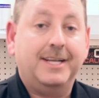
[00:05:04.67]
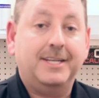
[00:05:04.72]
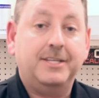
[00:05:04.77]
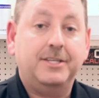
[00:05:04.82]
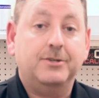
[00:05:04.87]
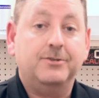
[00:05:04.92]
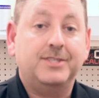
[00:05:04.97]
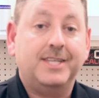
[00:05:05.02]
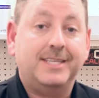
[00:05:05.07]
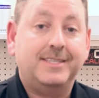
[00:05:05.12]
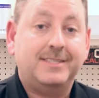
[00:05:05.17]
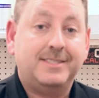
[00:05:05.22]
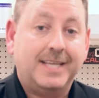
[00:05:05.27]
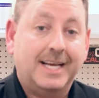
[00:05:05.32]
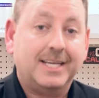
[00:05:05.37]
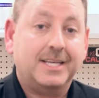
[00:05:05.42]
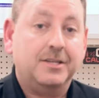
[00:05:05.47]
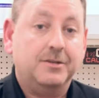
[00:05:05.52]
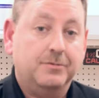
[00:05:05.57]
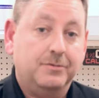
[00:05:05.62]
and here's a
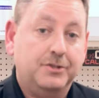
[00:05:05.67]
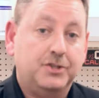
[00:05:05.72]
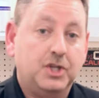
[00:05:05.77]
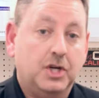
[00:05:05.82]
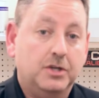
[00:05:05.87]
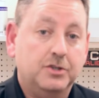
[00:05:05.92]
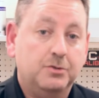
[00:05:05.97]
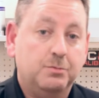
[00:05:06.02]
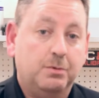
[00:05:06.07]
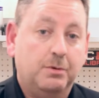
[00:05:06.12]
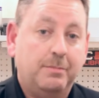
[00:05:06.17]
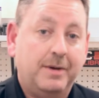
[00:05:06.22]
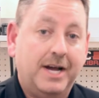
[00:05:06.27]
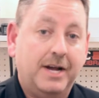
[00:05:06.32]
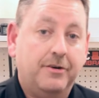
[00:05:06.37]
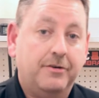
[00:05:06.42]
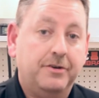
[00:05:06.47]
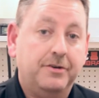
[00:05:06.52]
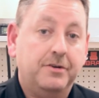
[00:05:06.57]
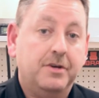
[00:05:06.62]
second rechargeable
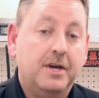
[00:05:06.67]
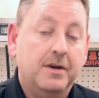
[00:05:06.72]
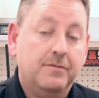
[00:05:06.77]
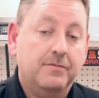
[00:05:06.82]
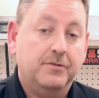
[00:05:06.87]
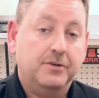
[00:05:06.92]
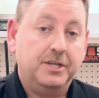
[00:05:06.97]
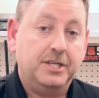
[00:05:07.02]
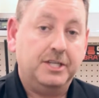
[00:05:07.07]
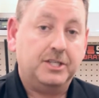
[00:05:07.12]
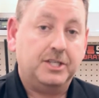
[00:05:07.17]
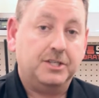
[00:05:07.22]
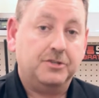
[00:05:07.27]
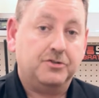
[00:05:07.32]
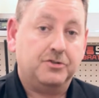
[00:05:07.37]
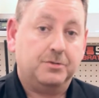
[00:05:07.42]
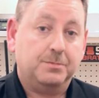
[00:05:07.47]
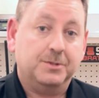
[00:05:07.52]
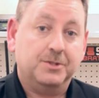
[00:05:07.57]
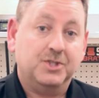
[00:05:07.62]
battery for each
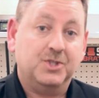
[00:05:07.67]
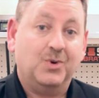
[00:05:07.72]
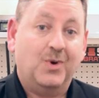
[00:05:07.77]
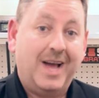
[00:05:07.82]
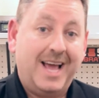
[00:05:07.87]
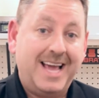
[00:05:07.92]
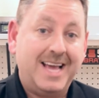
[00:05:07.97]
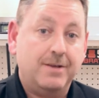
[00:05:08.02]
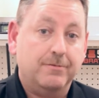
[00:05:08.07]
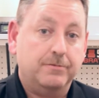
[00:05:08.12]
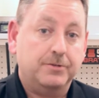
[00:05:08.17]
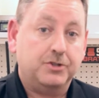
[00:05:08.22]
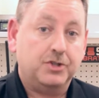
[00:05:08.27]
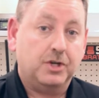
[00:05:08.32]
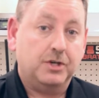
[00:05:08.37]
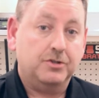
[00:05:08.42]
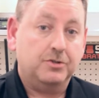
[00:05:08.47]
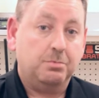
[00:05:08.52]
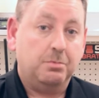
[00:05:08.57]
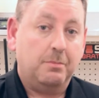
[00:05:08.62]
instrument. So eight
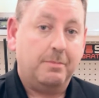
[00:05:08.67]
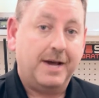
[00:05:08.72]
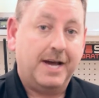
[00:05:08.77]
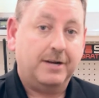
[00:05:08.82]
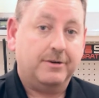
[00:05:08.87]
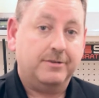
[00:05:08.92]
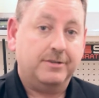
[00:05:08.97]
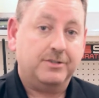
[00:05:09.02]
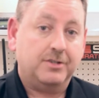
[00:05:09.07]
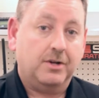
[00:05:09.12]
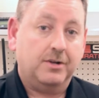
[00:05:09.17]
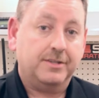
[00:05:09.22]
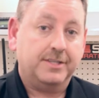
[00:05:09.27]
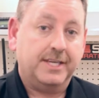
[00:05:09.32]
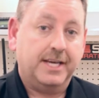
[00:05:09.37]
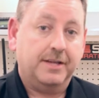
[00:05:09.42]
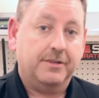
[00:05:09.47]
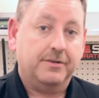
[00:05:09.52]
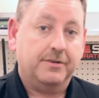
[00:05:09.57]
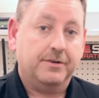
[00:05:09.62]
rechargeable batteries
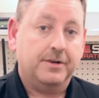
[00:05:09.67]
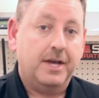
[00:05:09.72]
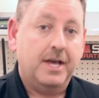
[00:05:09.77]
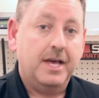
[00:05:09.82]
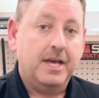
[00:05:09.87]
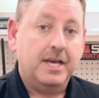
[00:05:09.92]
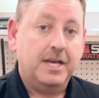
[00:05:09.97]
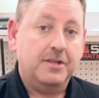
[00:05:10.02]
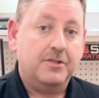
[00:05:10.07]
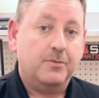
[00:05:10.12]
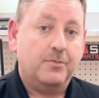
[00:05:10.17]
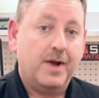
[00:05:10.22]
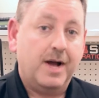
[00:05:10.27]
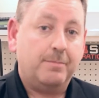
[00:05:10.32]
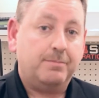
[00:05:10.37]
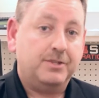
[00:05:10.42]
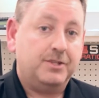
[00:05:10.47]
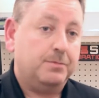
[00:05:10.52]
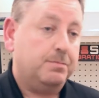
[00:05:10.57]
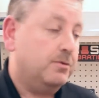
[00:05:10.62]
altogether in the
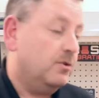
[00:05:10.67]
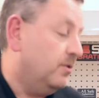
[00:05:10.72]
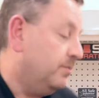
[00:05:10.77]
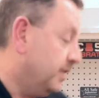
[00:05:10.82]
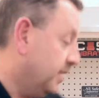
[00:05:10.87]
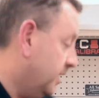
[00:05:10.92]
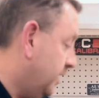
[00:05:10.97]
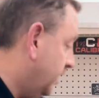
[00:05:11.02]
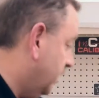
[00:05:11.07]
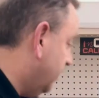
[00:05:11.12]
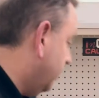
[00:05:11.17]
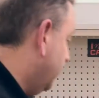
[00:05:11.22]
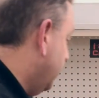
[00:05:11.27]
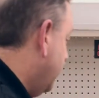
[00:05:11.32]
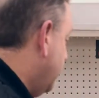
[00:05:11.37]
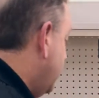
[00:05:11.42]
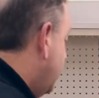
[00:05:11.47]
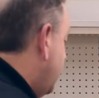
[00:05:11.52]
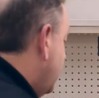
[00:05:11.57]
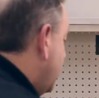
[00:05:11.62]
rapid deployment kit.
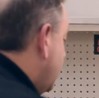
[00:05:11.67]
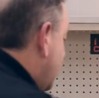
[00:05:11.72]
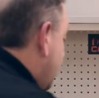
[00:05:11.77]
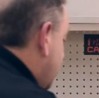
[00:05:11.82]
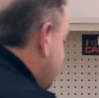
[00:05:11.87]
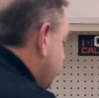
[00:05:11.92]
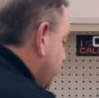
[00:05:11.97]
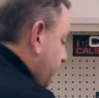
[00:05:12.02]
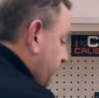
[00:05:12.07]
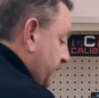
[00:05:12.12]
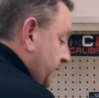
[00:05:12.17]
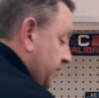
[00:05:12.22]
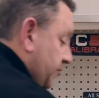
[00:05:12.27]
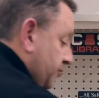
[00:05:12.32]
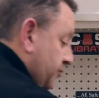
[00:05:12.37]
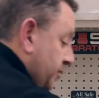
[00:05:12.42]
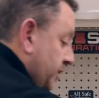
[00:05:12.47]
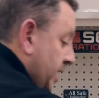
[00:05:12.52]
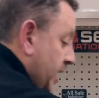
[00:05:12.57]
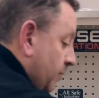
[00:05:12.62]
And the
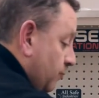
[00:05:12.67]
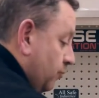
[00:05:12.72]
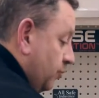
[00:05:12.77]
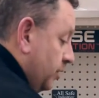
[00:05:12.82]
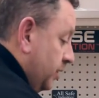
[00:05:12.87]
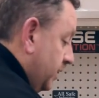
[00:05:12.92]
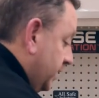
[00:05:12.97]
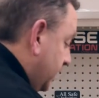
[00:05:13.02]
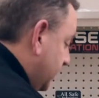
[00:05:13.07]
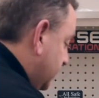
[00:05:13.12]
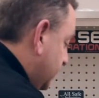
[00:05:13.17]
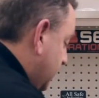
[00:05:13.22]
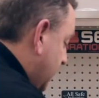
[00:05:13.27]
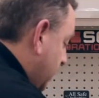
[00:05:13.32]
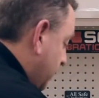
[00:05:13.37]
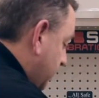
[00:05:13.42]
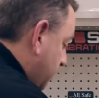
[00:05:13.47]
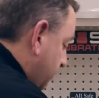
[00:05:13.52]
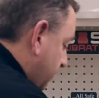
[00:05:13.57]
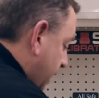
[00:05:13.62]
feature that I'm really
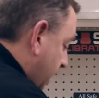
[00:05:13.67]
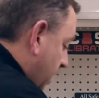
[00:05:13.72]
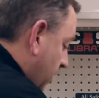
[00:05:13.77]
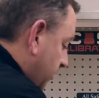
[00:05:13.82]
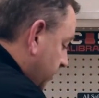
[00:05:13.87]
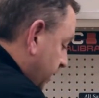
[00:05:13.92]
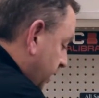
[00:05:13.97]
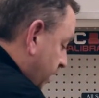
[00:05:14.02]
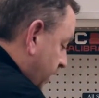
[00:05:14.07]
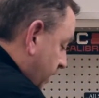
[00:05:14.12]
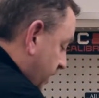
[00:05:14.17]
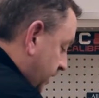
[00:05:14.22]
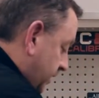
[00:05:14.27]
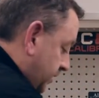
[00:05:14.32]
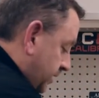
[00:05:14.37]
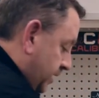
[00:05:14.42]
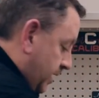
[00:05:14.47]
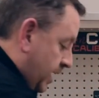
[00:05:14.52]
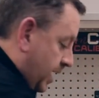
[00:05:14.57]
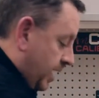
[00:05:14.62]
excited about
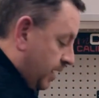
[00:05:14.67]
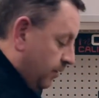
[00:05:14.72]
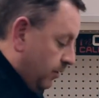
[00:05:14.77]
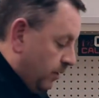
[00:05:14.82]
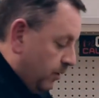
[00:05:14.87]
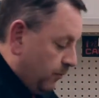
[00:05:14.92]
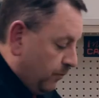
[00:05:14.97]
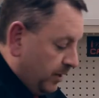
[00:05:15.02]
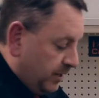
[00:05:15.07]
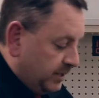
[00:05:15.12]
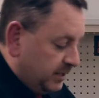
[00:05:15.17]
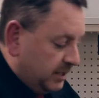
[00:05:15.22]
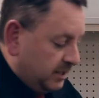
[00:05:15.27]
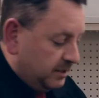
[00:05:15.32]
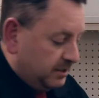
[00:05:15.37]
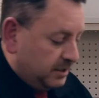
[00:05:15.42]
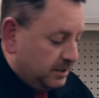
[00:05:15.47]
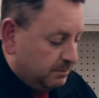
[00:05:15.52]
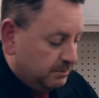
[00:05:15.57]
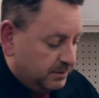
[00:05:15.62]
is that RAE
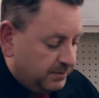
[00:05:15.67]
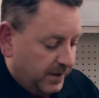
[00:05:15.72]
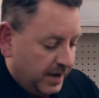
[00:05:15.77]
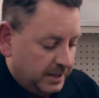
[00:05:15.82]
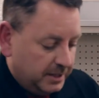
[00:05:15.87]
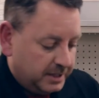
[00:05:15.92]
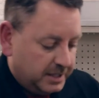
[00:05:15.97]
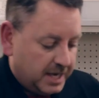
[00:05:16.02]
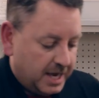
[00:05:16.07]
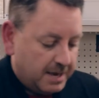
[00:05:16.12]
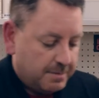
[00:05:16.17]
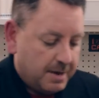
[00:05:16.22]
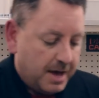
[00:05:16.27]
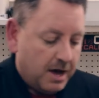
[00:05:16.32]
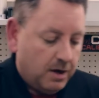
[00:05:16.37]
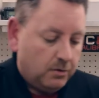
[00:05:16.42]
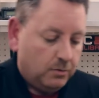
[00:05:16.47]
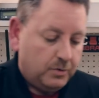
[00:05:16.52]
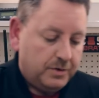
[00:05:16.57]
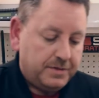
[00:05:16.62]
Systems finally came
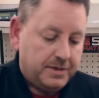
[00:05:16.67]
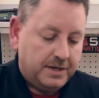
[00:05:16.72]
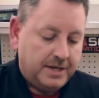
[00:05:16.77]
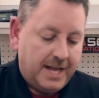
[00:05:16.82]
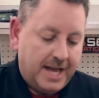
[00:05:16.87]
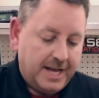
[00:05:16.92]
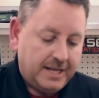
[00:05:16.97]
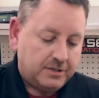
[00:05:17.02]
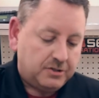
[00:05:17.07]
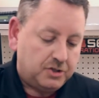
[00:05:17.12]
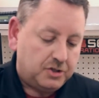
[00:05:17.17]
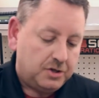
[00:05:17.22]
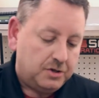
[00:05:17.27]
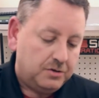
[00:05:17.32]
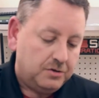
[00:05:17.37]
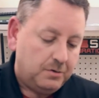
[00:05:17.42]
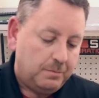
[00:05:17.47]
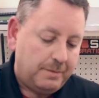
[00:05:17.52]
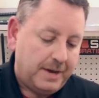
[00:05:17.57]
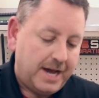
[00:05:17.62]
out with an
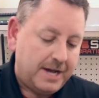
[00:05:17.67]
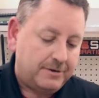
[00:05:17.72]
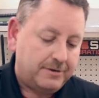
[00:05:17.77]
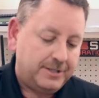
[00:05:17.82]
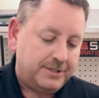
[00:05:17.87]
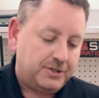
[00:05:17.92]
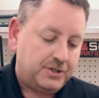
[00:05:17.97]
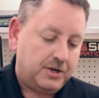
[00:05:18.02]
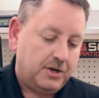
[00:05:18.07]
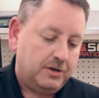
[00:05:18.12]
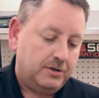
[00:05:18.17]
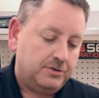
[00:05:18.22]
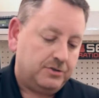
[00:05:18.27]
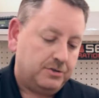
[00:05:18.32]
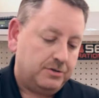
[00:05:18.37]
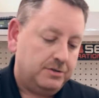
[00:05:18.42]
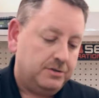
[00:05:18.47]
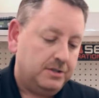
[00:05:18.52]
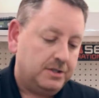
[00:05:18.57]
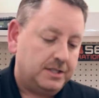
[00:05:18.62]
external battery
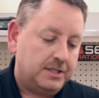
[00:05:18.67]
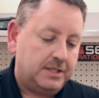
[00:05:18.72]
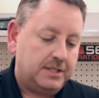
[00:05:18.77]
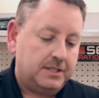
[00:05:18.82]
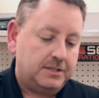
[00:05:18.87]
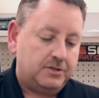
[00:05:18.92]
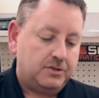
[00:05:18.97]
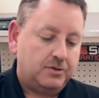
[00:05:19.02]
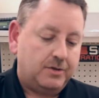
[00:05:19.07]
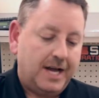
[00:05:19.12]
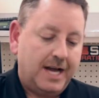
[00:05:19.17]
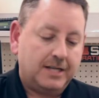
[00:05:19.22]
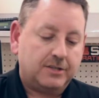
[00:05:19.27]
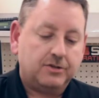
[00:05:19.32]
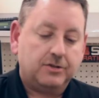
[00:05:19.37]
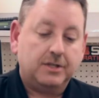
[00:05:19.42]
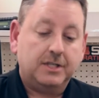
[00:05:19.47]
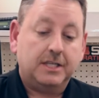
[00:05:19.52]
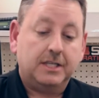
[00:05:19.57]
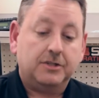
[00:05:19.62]
charger. And look at this, you
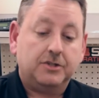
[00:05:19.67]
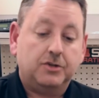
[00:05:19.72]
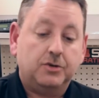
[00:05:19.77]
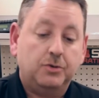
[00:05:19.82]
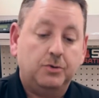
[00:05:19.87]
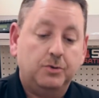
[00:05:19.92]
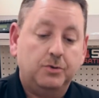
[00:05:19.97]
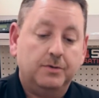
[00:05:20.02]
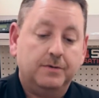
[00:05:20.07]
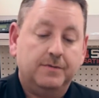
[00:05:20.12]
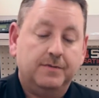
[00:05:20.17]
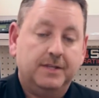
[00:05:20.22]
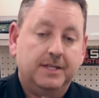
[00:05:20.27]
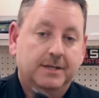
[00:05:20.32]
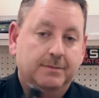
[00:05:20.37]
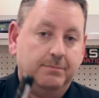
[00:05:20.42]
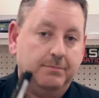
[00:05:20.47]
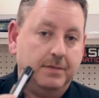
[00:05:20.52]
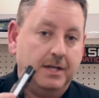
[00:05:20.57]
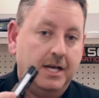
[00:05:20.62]
actually get two of
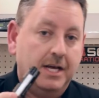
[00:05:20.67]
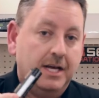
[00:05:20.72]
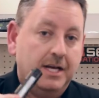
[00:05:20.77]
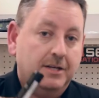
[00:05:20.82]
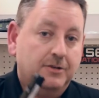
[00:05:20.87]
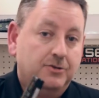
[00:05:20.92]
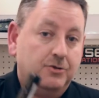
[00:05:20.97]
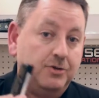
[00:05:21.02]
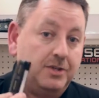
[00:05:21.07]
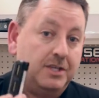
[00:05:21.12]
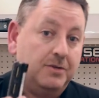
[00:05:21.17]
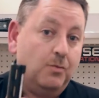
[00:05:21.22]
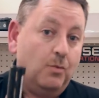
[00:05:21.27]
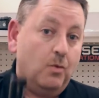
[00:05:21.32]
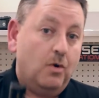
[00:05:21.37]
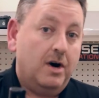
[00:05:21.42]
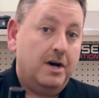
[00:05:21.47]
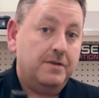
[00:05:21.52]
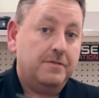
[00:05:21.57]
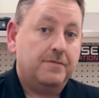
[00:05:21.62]
them. So you get
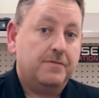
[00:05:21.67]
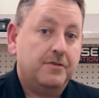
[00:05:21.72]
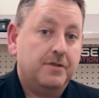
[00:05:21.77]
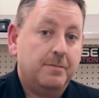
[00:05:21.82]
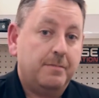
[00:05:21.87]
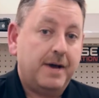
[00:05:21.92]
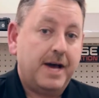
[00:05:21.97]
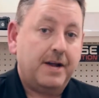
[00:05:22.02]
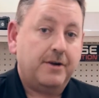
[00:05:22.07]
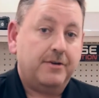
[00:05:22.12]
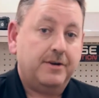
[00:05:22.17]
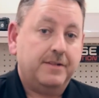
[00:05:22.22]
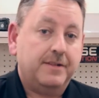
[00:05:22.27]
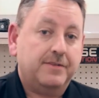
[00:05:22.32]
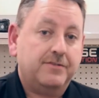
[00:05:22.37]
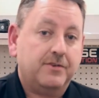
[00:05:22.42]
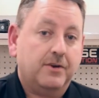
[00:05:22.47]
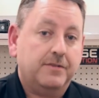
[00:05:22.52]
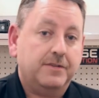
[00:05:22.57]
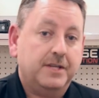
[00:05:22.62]
one for the battery
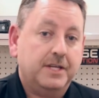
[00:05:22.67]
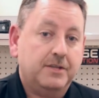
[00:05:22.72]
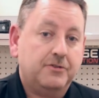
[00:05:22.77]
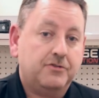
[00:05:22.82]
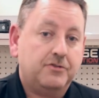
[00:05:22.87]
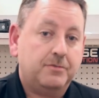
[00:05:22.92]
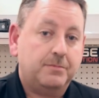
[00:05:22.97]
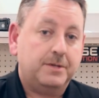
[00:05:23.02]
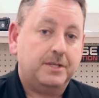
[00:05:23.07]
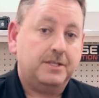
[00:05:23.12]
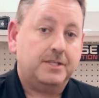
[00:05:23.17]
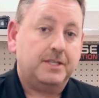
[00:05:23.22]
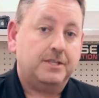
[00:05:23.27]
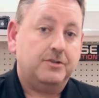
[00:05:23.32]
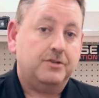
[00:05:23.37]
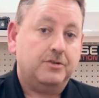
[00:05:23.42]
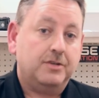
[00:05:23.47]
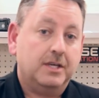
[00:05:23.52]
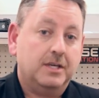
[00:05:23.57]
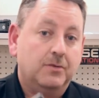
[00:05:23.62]
that's on the instrument
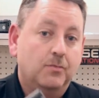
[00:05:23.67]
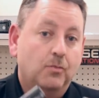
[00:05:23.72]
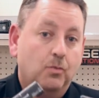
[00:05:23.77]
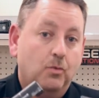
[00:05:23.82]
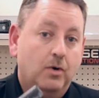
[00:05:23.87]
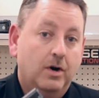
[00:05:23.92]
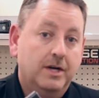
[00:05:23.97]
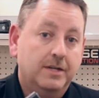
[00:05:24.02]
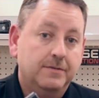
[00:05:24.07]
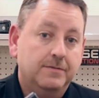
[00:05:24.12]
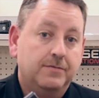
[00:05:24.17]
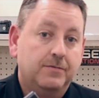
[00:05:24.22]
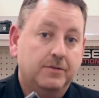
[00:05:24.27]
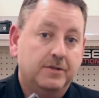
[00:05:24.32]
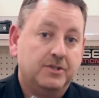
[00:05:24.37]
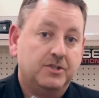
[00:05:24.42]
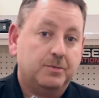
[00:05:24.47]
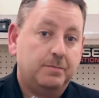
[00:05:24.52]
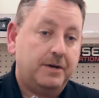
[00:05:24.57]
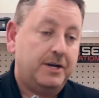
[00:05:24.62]
and you get one for
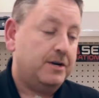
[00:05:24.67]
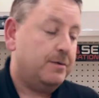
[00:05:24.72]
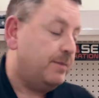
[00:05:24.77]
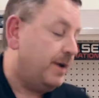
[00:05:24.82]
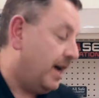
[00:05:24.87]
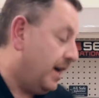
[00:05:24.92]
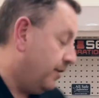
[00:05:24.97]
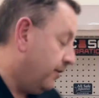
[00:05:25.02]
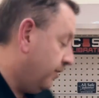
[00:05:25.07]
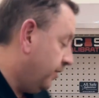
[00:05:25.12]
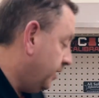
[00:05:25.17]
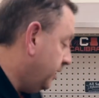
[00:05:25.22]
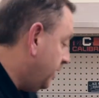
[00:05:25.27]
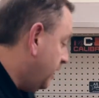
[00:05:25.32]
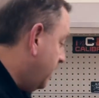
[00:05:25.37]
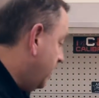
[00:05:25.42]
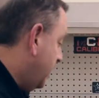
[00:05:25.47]
the spare battery.